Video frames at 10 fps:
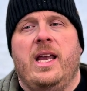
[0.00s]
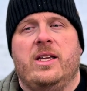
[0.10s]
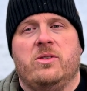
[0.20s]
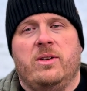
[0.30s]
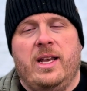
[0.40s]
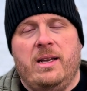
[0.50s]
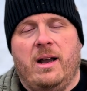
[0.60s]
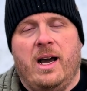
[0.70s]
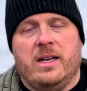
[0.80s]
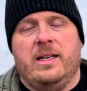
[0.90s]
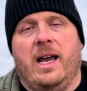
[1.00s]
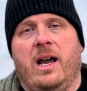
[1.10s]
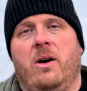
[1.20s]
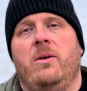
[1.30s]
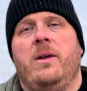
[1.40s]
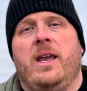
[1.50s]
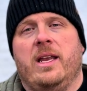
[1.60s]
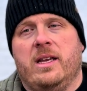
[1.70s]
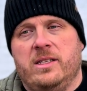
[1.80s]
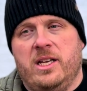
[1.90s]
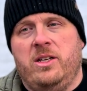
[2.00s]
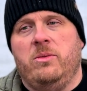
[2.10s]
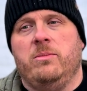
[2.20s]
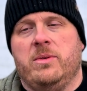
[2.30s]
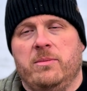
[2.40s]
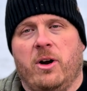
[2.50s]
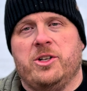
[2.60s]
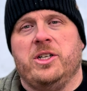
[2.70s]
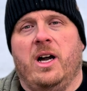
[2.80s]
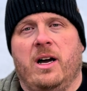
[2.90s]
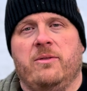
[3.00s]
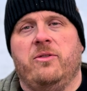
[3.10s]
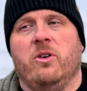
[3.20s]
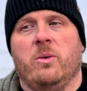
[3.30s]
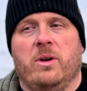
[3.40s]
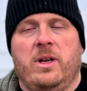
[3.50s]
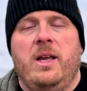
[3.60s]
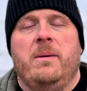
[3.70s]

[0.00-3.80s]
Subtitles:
And so get on it now and continue marching on forward